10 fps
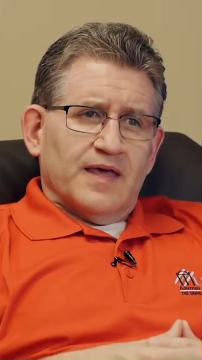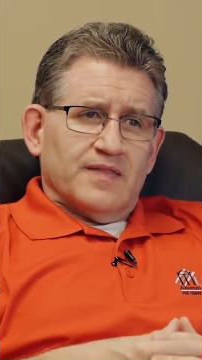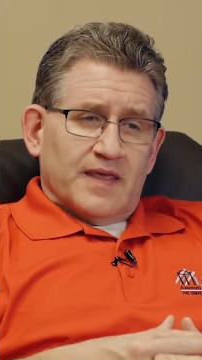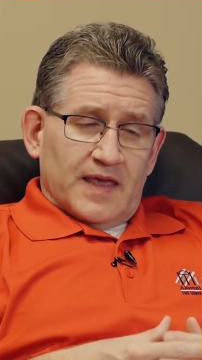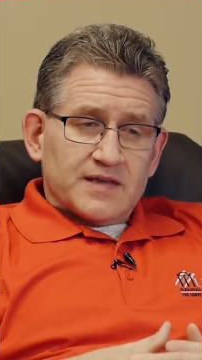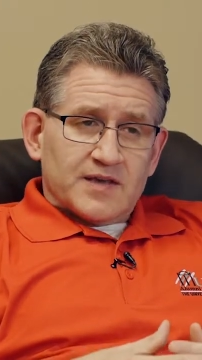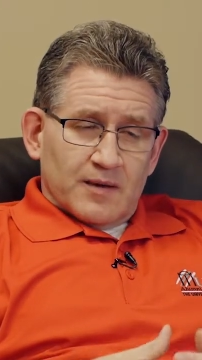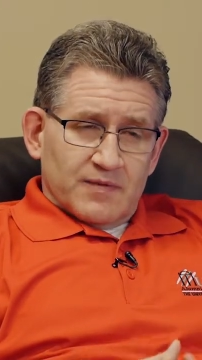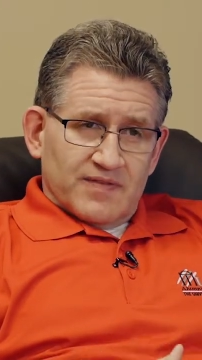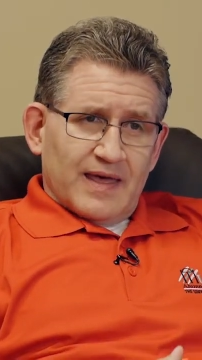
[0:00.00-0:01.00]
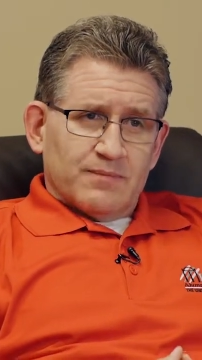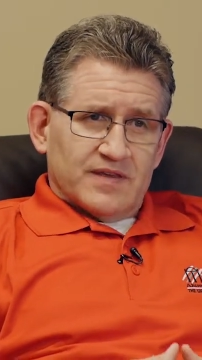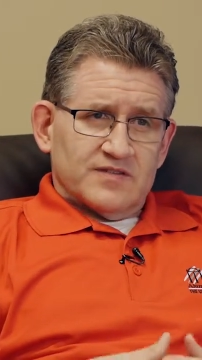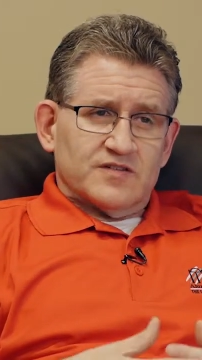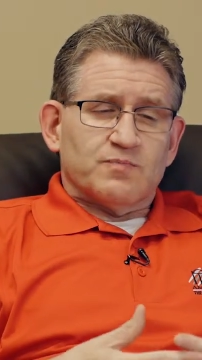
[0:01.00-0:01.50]
the income of that
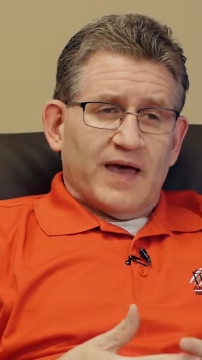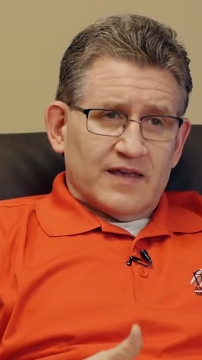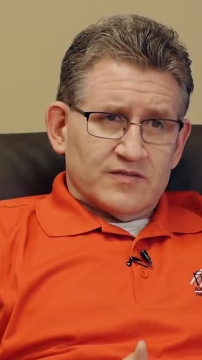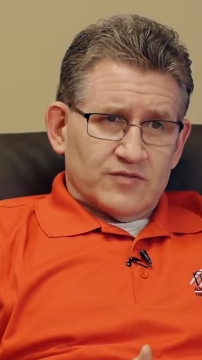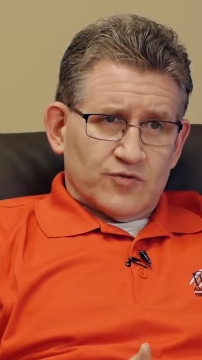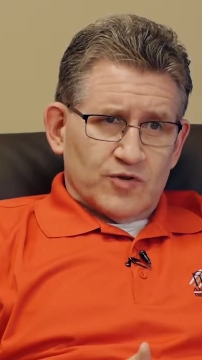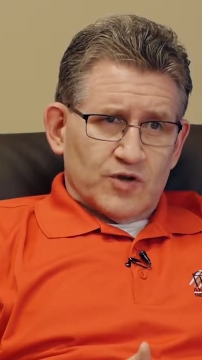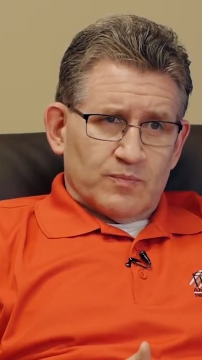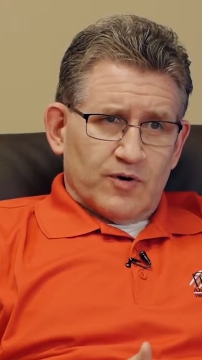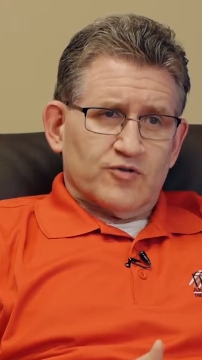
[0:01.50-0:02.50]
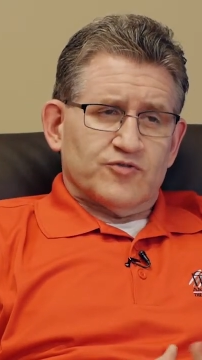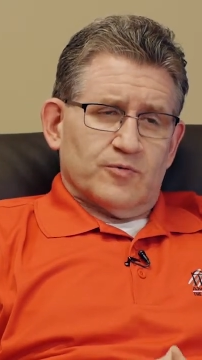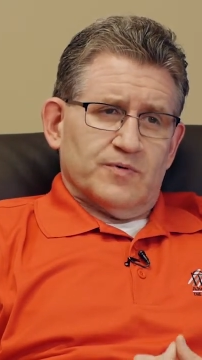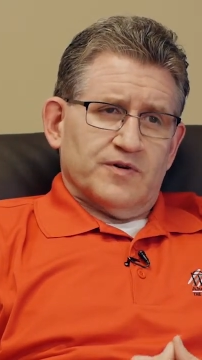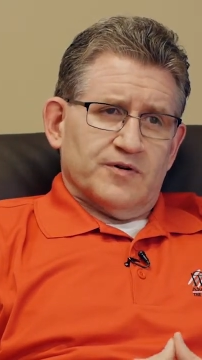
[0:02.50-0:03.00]
business passes through to your
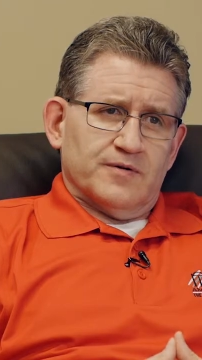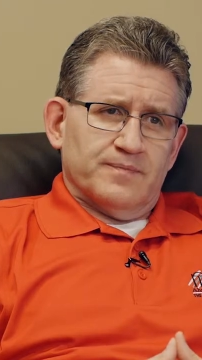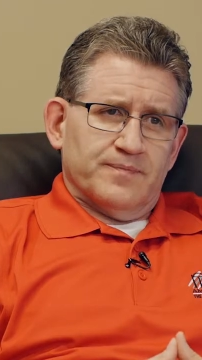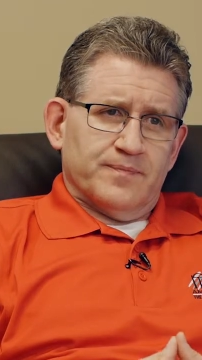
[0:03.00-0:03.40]
personal return.